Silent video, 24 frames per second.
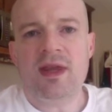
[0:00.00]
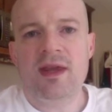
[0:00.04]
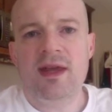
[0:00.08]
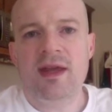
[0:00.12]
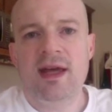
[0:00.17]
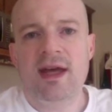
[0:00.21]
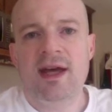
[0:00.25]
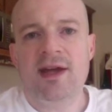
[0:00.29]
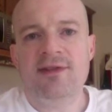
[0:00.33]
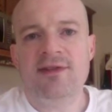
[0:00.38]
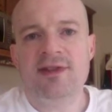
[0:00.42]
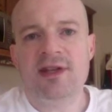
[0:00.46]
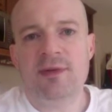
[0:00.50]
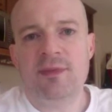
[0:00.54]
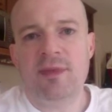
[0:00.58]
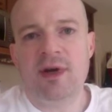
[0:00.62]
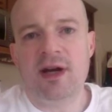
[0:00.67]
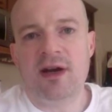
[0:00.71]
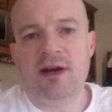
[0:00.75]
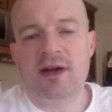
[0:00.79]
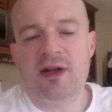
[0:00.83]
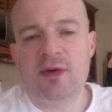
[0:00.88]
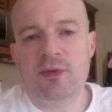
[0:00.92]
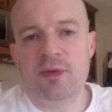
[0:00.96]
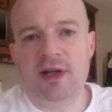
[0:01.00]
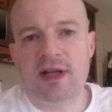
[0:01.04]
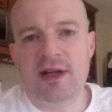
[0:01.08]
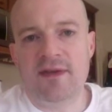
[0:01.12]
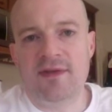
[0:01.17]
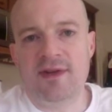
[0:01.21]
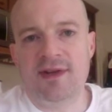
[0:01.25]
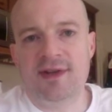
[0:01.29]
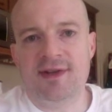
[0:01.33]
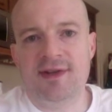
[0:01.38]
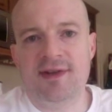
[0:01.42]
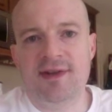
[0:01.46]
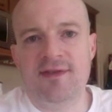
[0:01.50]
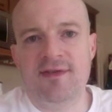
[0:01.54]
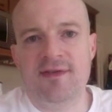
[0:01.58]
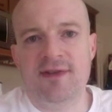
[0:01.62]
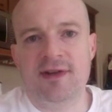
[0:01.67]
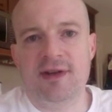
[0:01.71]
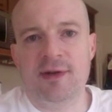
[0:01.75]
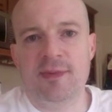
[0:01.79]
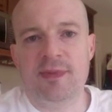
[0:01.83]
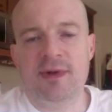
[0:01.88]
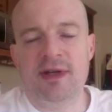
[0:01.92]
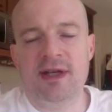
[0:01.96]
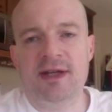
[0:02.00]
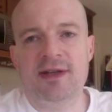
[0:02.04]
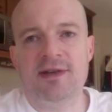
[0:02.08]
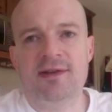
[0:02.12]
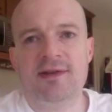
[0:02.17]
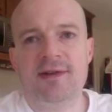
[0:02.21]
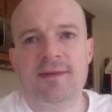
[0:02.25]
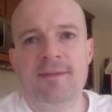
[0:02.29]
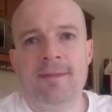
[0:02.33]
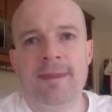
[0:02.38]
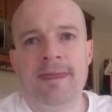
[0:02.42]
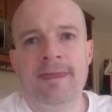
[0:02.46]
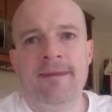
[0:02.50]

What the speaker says: As an American, when I visited the Philippines,